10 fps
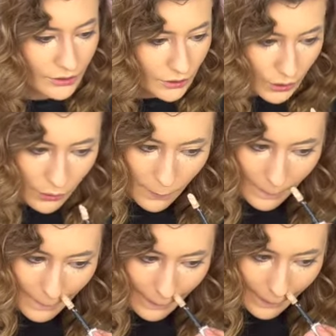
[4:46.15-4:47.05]
So
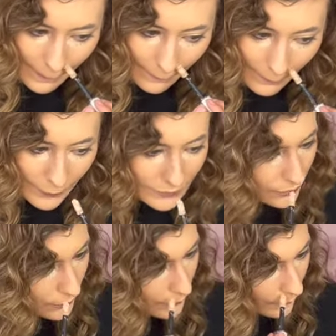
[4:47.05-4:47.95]
I will also
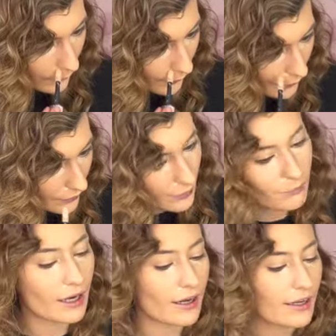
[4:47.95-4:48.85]
do underneath
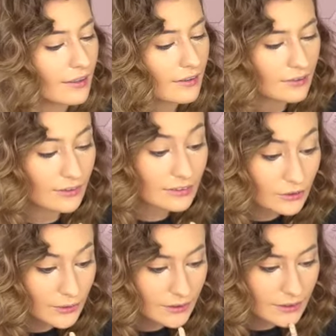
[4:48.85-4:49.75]
my
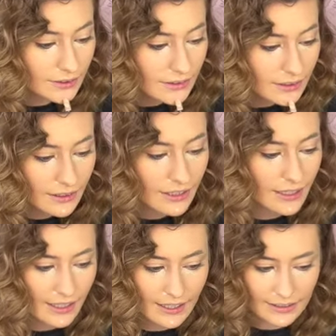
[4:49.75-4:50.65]
nostrils
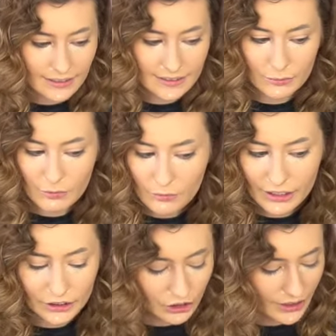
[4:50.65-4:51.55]
and the tip of my
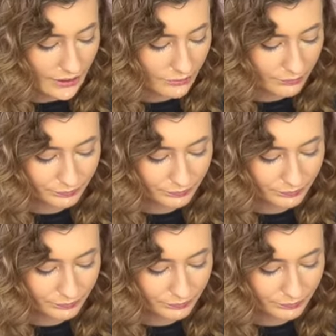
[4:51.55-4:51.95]
chin.